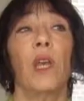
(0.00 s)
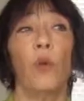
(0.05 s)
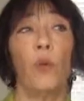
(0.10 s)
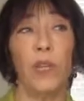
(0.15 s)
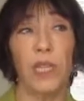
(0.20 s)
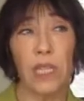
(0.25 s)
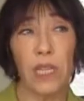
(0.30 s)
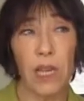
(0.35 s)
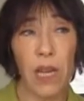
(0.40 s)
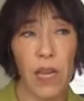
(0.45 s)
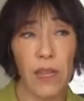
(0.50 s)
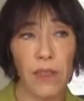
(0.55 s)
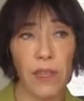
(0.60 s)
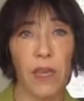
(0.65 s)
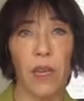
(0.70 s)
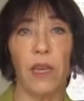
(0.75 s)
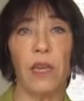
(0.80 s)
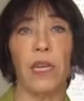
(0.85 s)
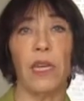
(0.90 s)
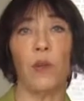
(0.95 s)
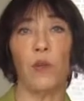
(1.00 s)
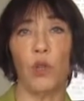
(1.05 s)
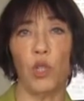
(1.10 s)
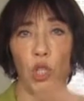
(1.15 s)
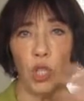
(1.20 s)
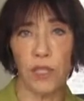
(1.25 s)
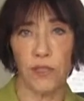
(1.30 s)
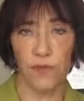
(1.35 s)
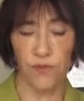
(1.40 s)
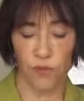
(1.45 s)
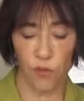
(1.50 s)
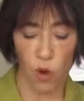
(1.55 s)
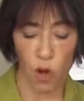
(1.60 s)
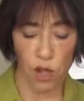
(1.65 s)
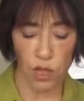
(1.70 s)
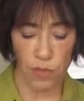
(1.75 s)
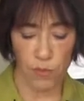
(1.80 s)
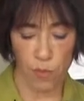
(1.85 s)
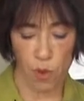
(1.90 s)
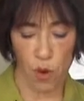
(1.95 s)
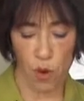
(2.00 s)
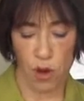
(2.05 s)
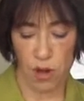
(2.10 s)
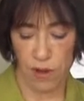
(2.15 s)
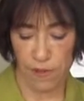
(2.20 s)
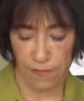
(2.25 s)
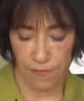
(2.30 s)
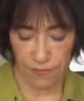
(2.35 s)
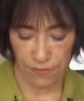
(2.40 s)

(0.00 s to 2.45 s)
I went to cut the onion, it would just fall apart.